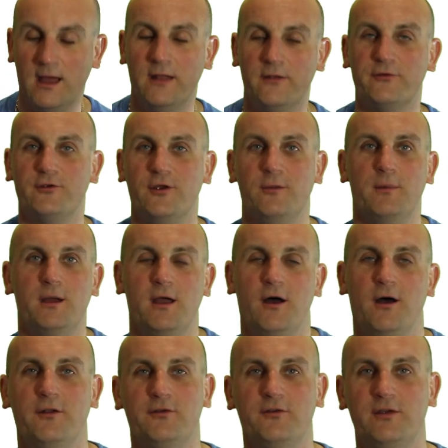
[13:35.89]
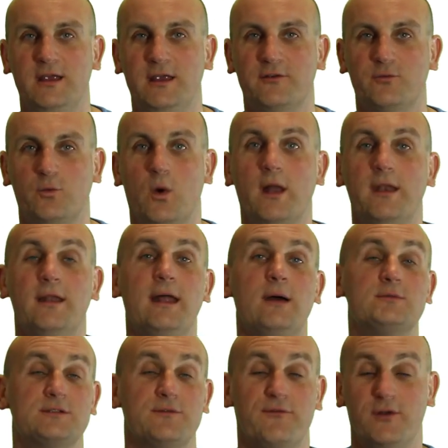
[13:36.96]
And so my answer is 1. Now
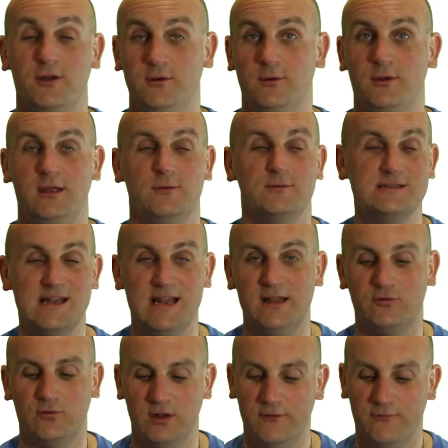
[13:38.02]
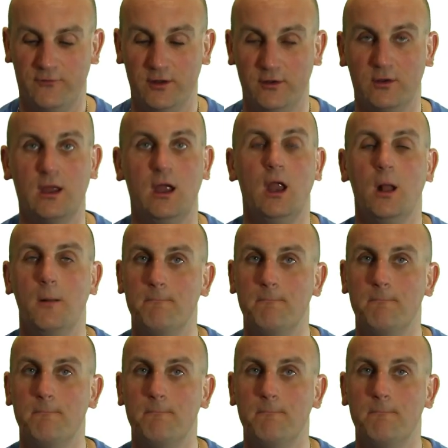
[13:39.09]
that was a fluke. It was literally a fluke.